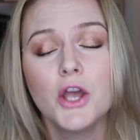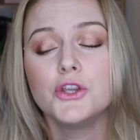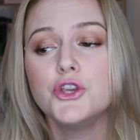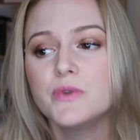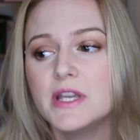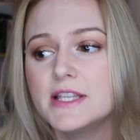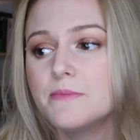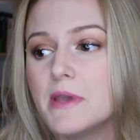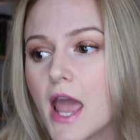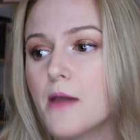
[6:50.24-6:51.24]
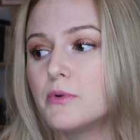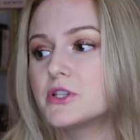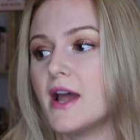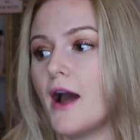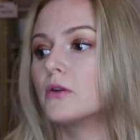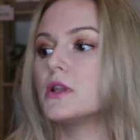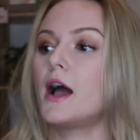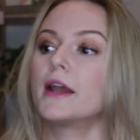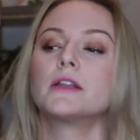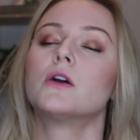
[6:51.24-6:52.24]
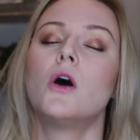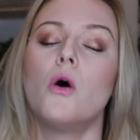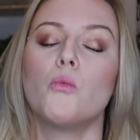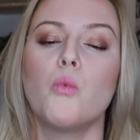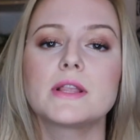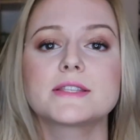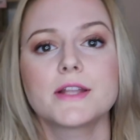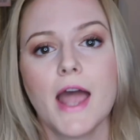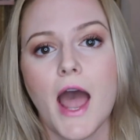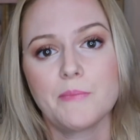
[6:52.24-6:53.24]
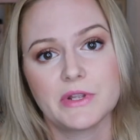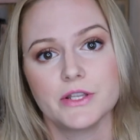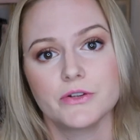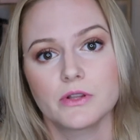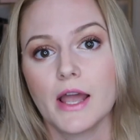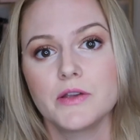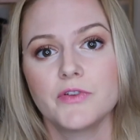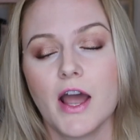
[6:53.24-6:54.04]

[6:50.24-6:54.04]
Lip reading: You need to be able to outline what's gonna happen in your life.